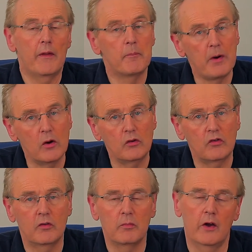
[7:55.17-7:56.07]
Their
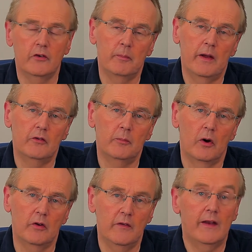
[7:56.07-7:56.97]
bonuses might depend upon it.